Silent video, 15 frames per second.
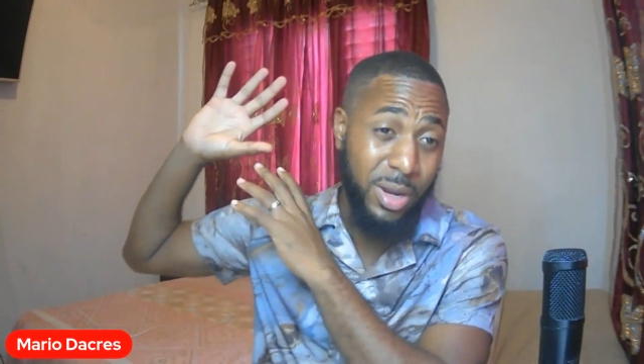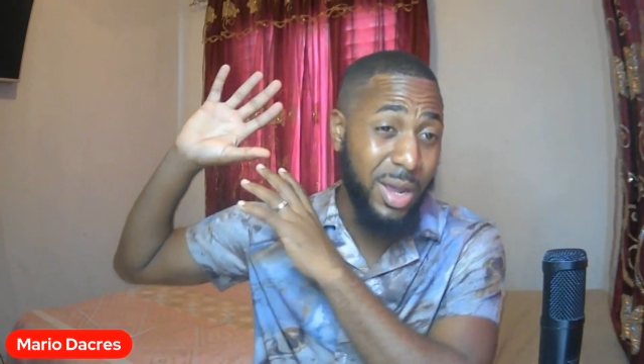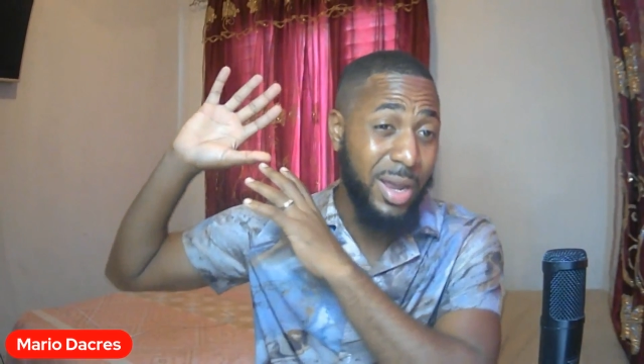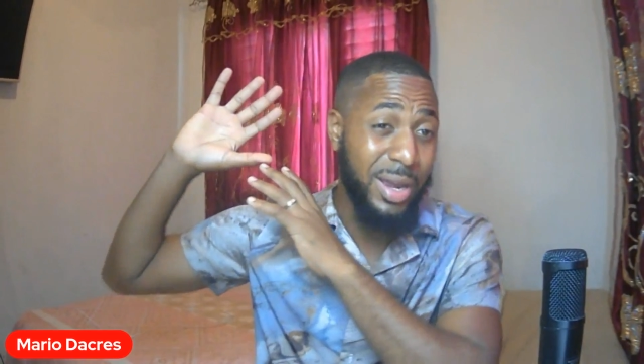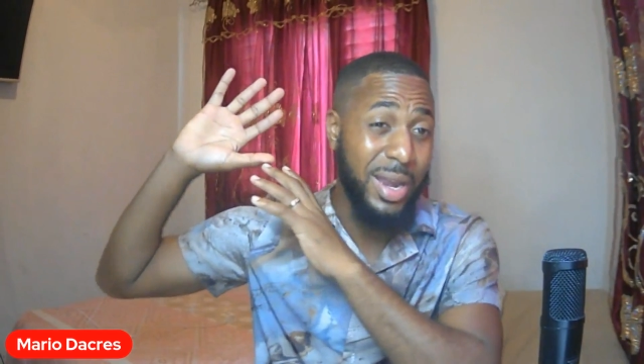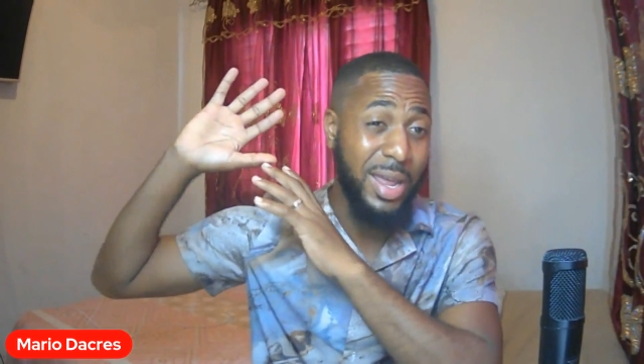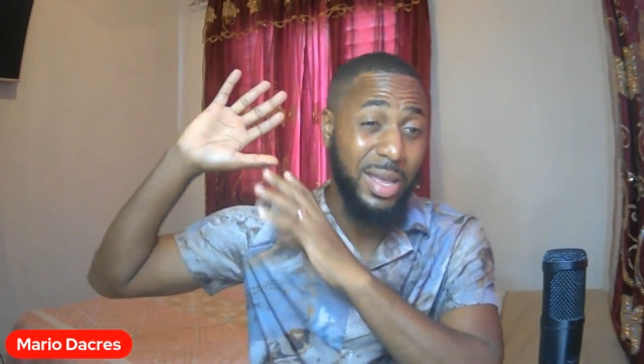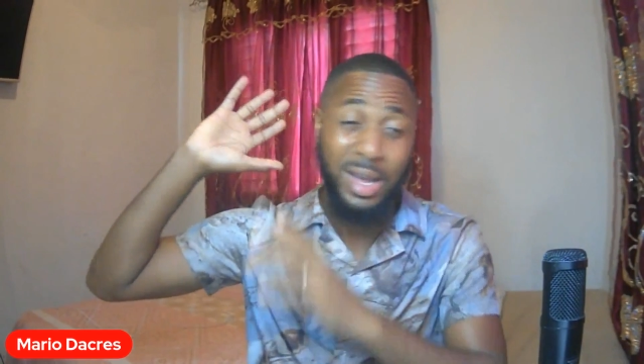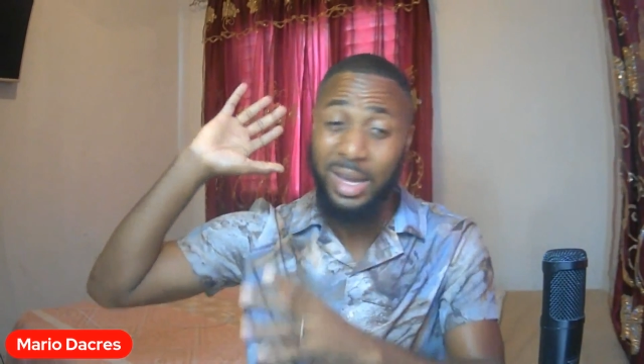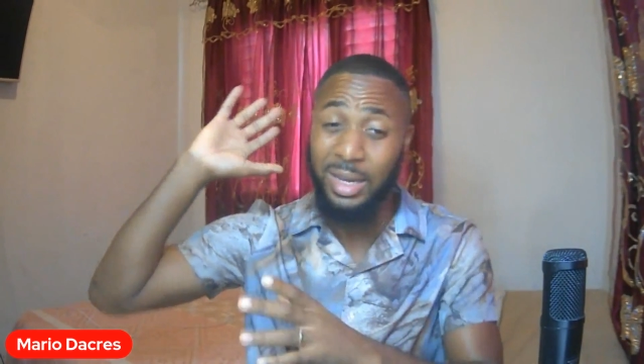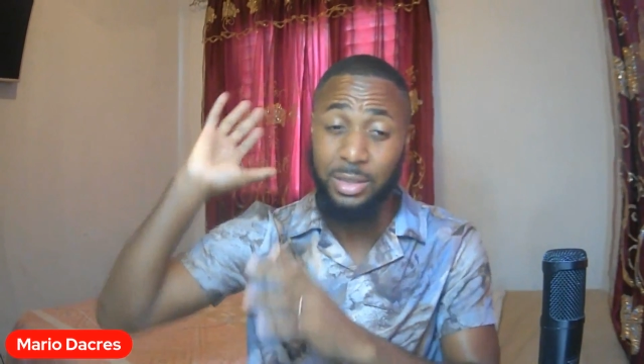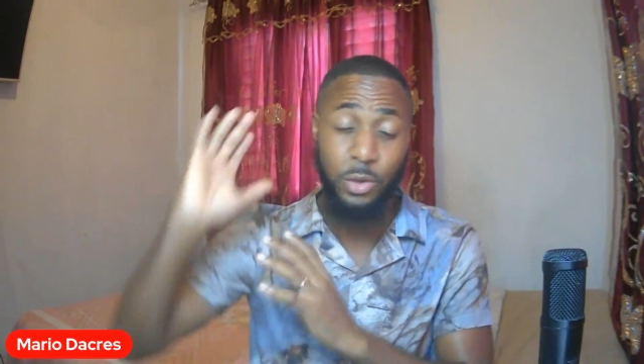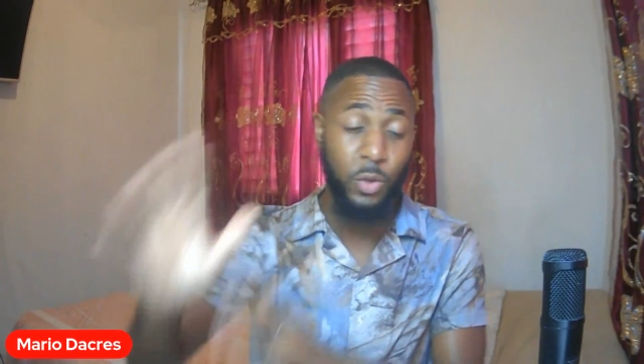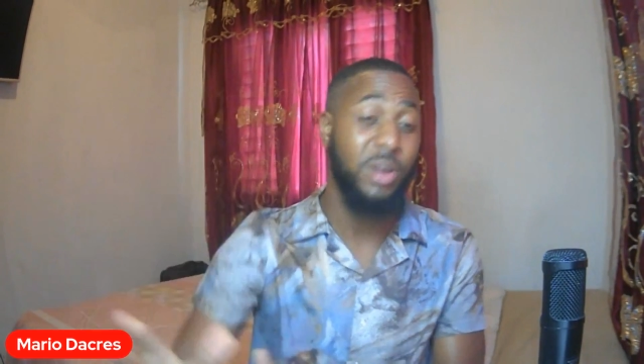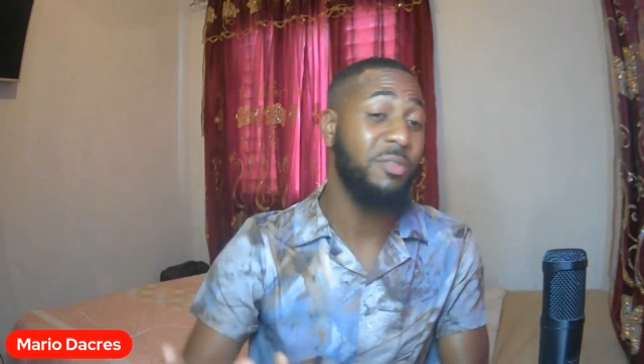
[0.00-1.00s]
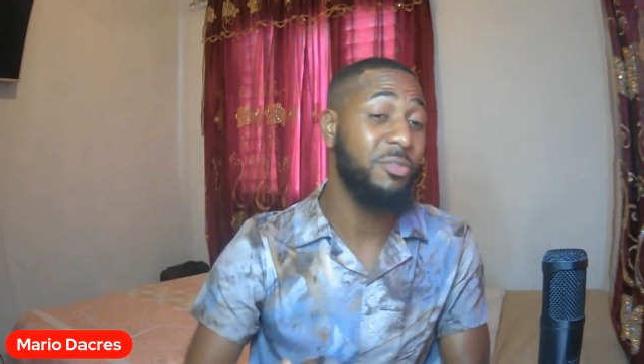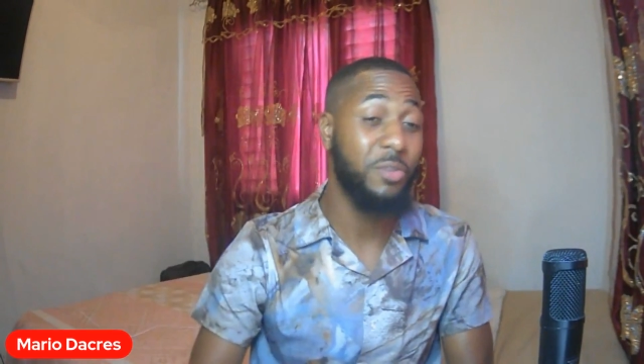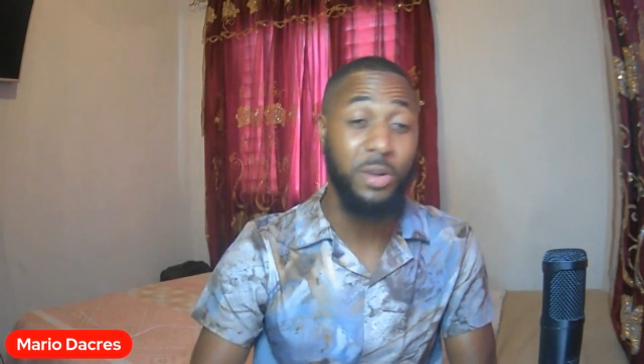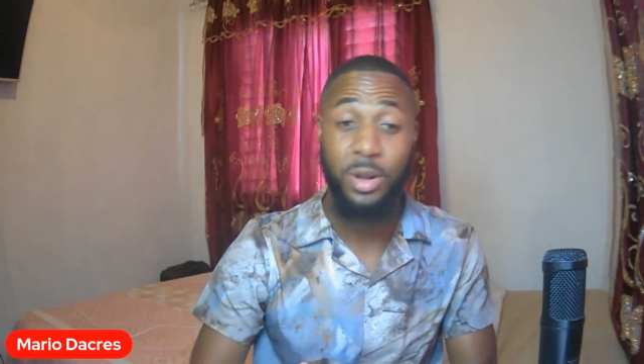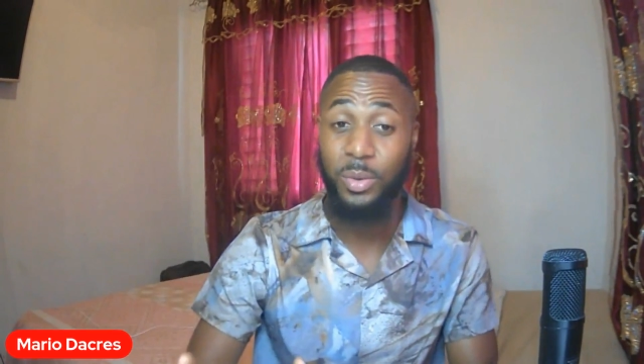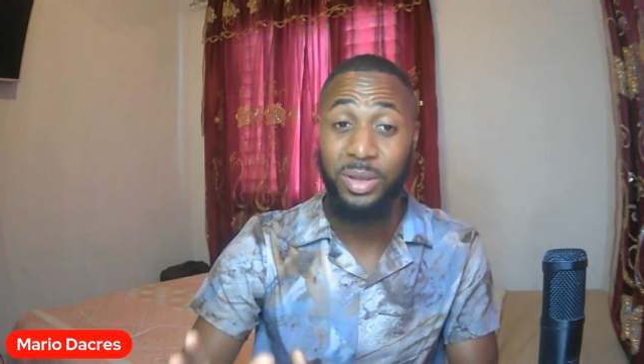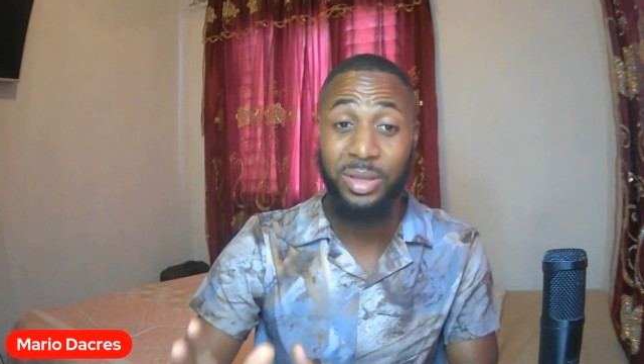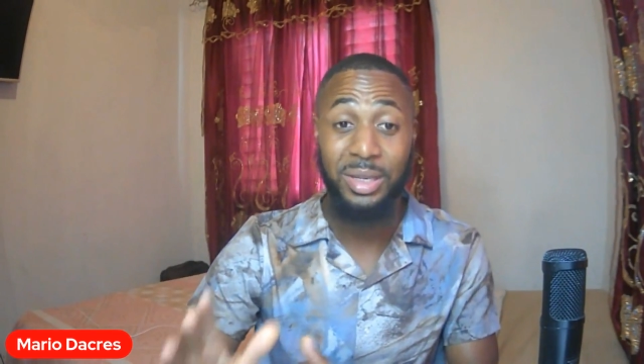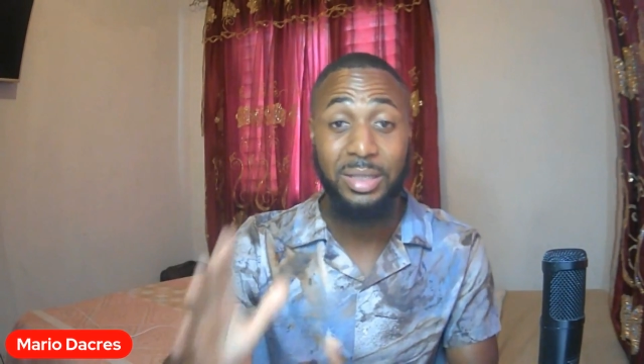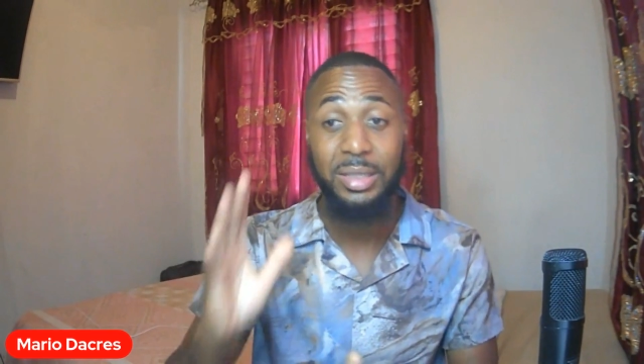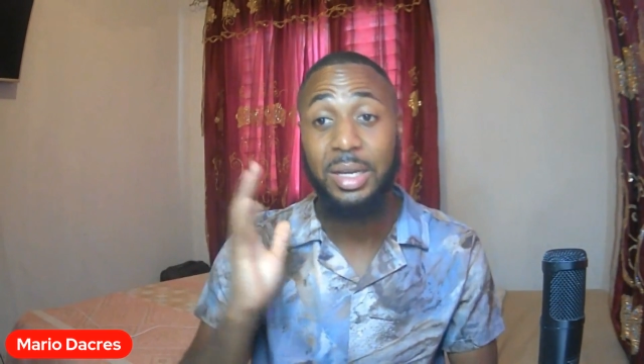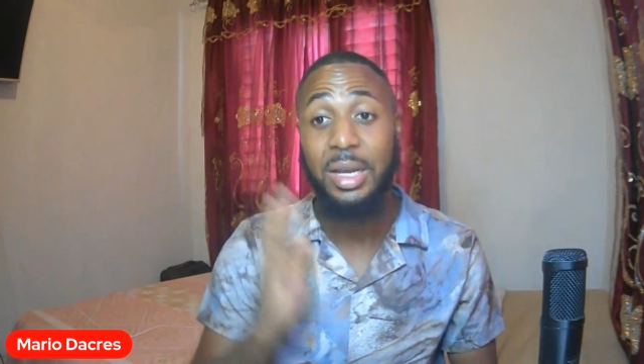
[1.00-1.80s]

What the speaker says: and I can't go any further with that.